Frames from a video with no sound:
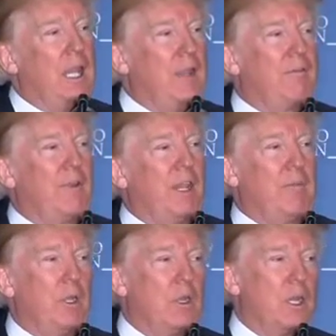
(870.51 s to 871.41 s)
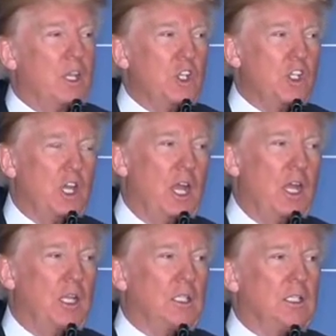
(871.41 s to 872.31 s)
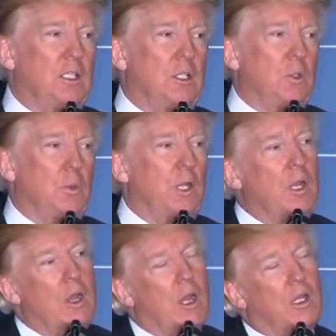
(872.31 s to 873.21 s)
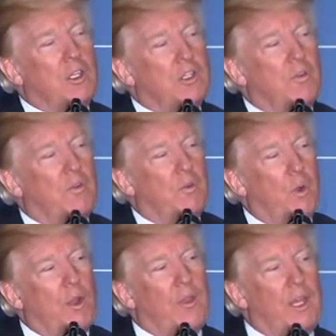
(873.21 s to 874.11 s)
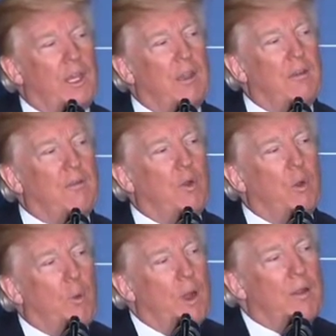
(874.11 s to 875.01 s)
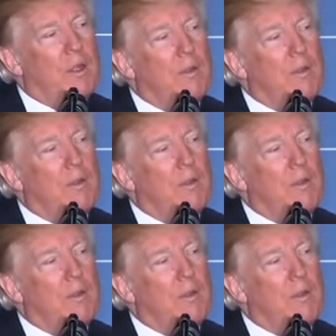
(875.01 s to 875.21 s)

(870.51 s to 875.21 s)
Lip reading: Every American child, regardless of where they live or what